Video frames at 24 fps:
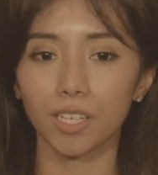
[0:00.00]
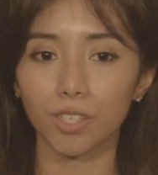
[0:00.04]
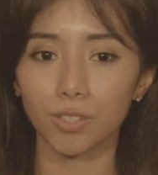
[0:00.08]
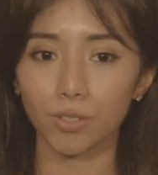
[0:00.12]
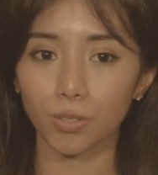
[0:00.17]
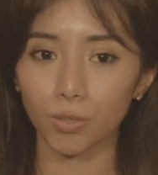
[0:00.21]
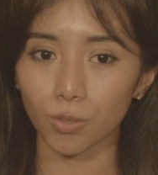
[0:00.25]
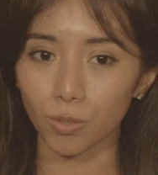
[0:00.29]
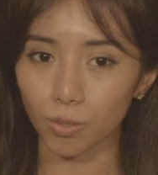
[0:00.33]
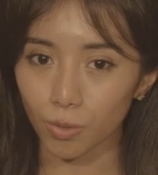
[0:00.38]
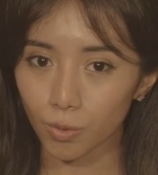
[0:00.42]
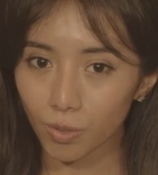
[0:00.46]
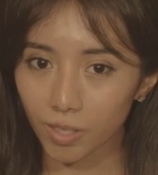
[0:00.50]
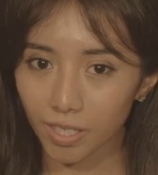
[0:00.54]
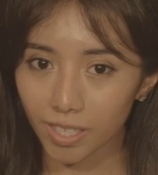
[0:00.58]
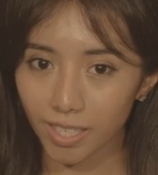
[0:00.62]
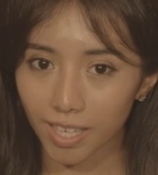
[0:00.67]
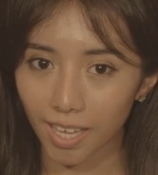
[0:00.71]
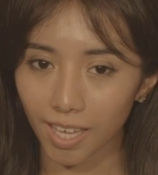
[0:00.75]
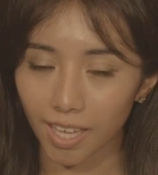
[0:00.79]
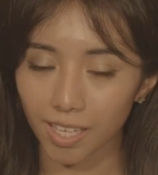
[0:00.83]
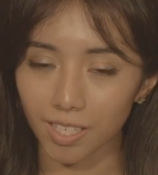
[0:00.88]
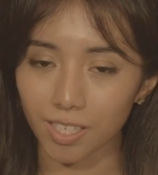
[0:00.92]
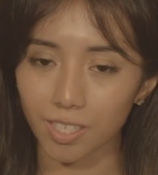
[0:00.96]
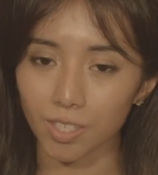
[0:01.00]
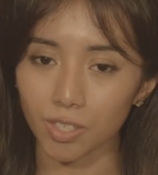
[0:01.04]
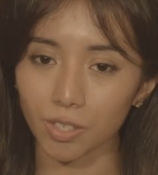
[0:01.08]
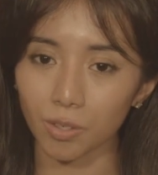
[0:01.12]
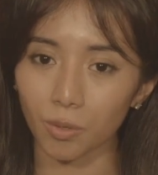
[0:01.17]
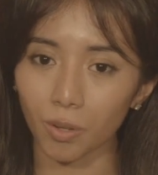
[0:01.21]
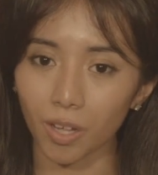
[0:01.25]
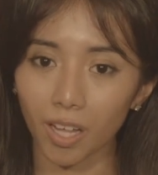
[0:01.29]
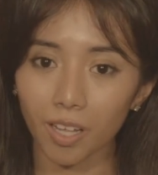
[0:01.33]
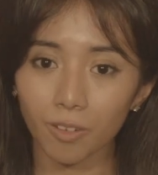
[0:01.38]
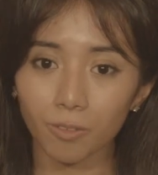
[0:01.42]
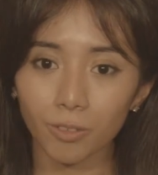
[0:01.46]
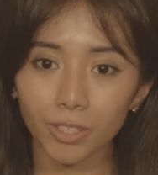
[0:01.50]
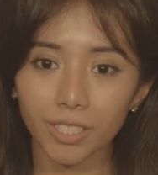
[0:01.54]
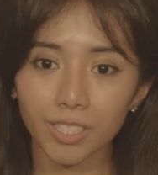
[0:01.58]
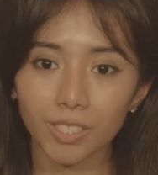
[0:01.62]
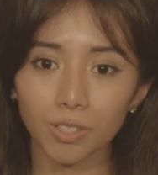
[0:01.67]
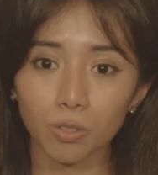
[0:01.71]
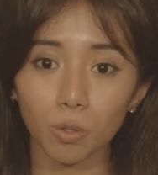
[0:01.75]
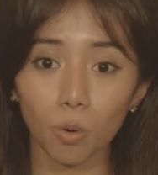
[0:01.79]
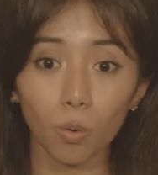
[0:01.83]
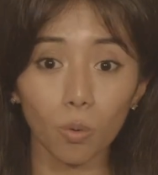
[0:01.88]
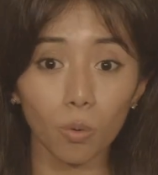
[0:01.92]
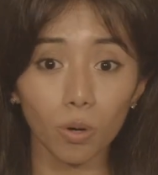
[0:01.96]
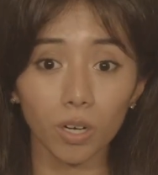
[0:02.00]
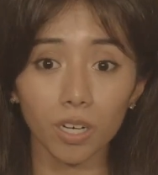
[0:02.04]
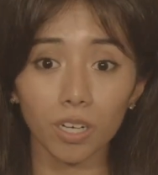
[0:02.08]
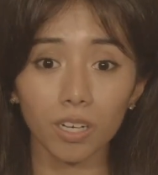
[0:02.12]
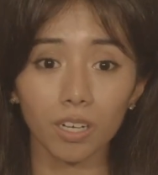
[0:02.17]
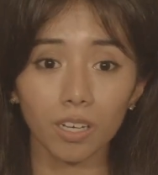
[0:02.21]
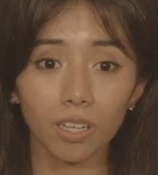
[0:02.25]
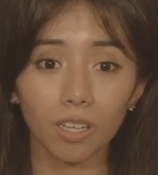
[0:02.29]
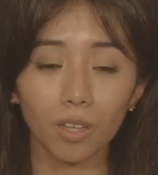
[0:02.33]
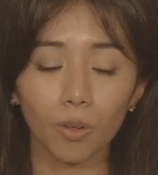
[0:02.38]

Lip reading: so you can get additional coverage or